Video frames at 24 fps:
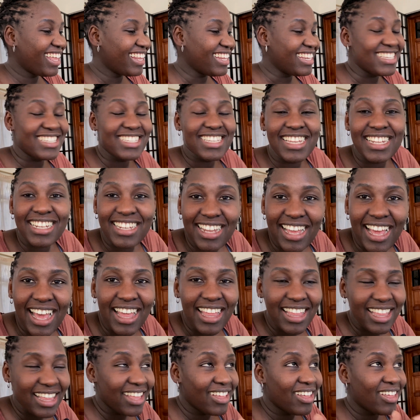Listen,
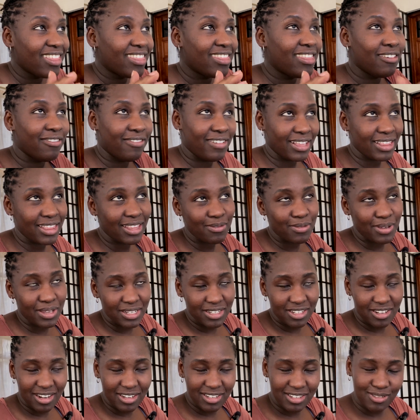the fact that we're
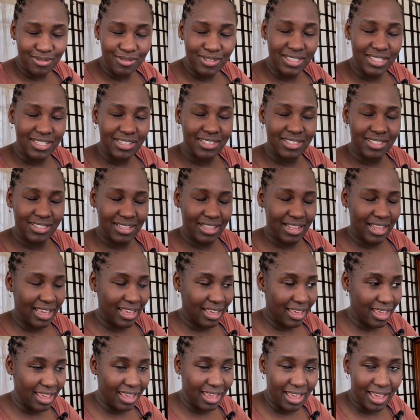interacting with these
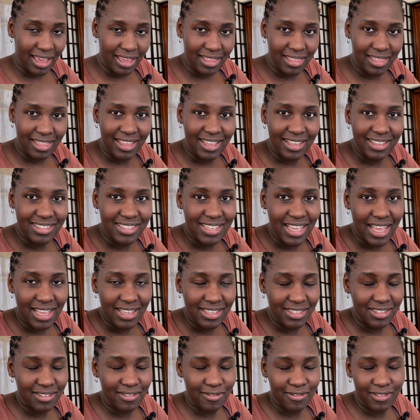like AI things
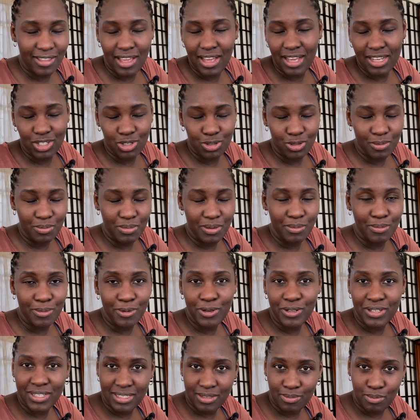as if they're actual
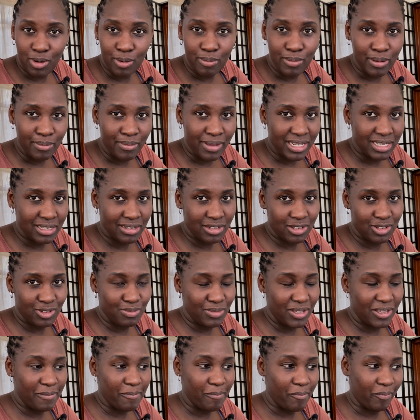people is problematic to
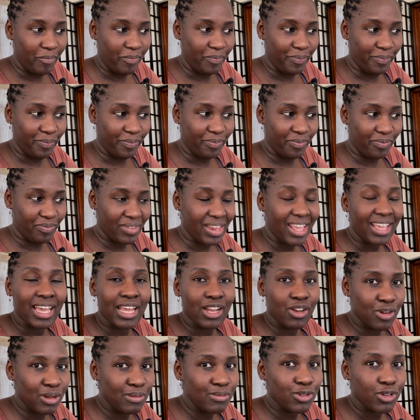me. Like, I
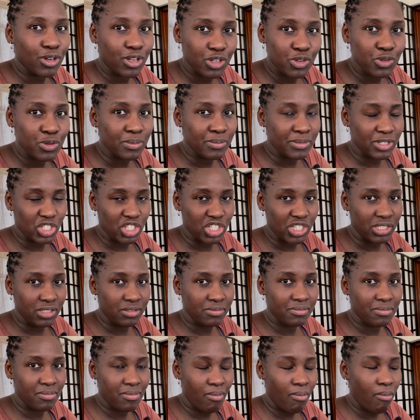know I'm talking to a
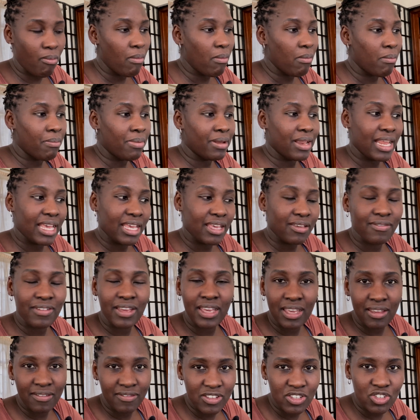machine, but like if I
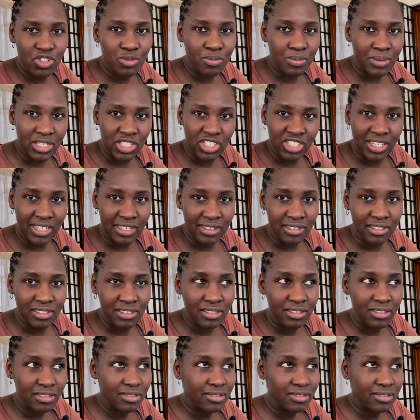gave this to my child,